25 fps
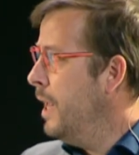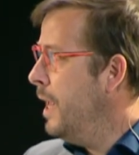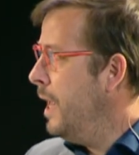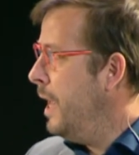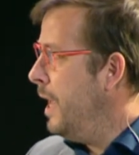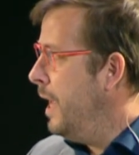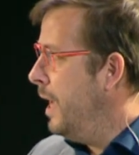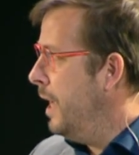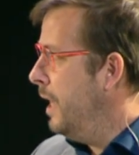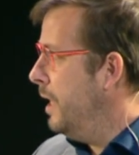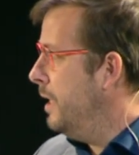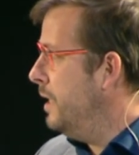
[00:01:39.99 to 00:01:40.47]

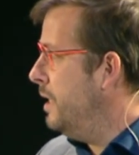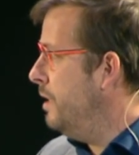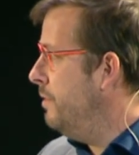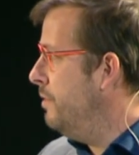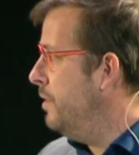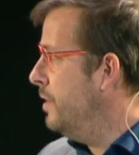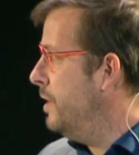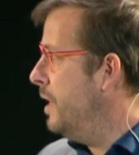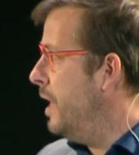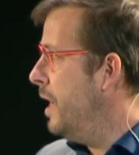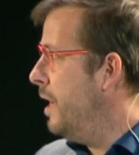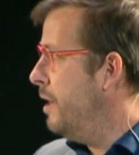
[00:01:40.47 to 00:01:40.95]
and
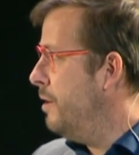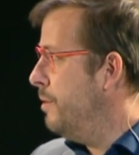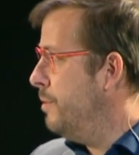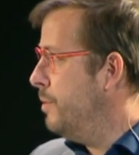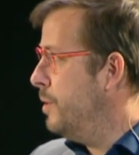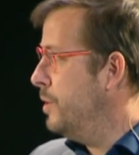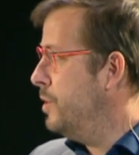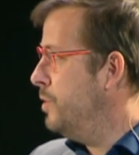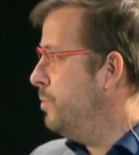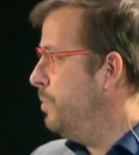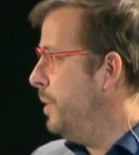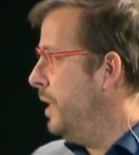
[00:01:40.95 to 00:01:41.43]
even
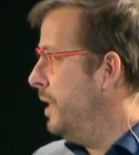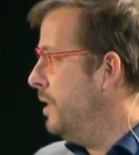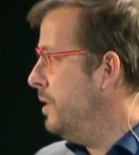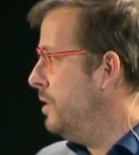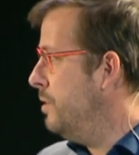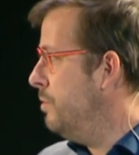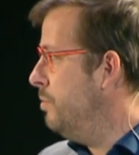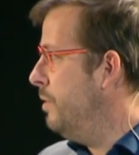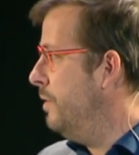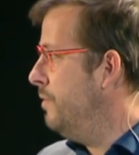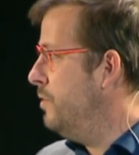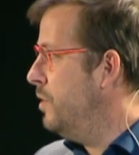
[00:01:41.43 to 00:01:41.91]

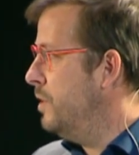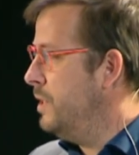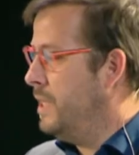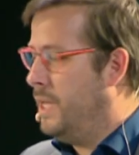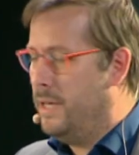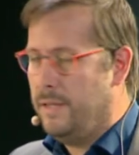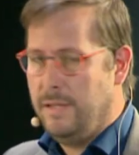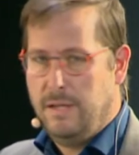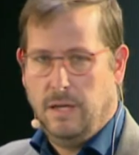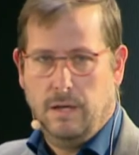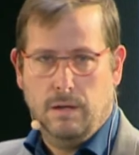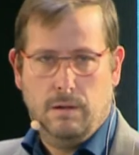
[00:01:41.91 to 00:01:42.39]
aerospace with the
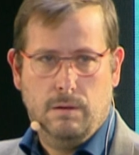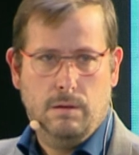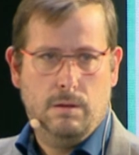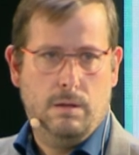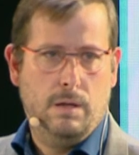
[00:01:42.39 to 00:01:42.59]
NASA.